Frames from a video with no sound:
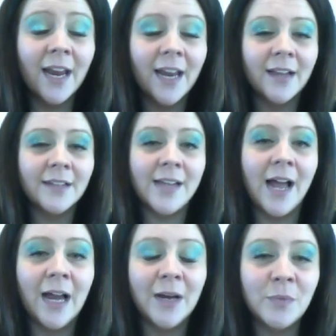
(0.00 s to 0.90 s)
and
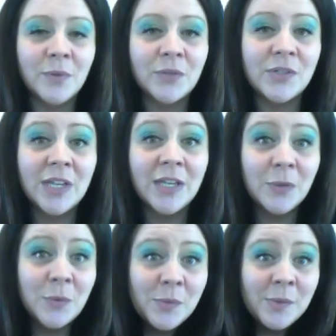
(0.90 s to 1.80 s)
I will see
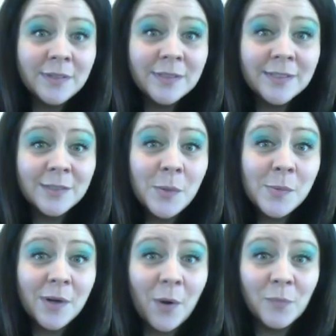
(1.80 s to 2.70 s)
you
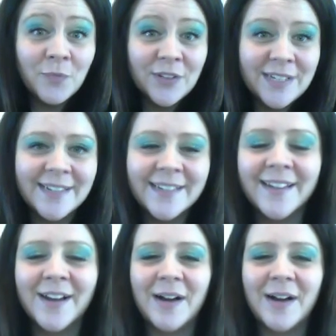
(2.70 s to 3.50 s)
soon, hopefully.